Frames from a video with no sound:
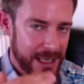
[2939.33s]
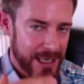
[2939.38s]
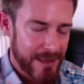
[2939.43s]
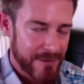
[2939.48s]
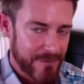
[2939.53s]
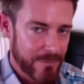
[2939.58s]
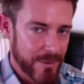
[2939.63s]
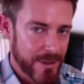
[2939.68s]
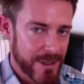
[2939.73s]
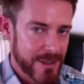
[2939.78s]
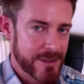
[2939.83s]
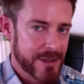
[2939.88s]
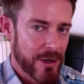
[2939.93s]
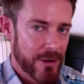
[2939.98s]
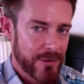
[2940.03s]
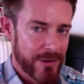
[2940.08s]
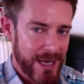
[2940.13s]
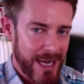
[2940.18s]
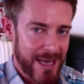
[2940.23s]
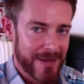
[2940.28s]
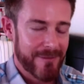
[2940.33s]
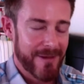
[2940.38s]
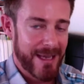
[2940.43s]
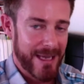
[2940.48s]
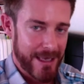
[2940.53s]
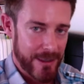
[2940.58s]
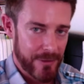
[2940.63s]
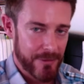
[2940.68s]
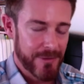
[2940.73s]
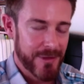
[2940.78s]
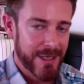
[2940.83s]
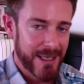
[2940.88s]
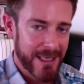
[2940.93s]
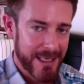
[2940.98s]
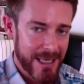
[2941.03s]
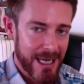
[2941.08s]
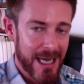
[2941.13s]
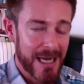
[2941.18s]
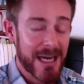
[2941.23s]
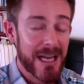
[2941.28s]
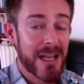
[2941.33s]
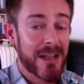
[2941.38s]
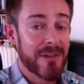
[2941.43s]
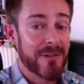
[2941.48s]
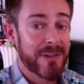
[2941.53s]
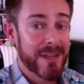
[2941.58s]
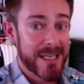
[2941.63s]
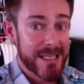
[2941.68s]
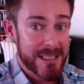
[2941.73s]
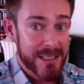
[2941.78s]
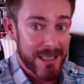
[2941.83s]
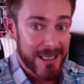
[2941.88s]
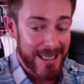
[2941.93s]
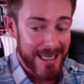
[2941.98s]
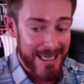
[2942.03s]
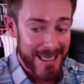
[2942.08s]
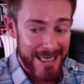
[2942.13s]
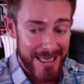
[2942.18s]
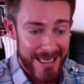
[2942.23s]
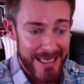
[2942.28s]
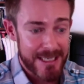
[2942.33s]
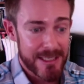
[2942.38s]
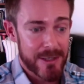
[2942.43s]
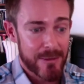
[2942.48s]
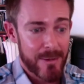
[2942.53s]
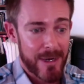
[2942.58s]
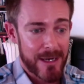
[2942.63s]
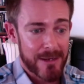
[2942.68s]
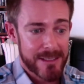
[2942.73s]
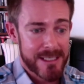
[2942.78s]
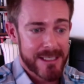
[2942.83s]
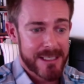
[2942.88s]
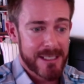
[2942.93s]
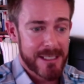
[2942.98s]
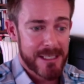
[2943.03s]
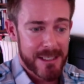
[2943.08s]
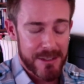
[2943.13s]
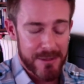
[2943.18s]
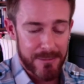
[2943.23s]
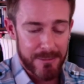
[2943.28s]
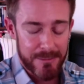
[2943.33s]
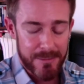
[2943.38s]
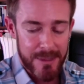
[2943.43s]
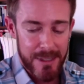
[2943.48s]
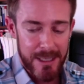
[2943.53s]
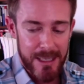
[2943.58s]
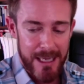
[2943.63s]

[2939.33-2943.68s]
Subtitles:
if we don't have a healthy gut, these can get into our system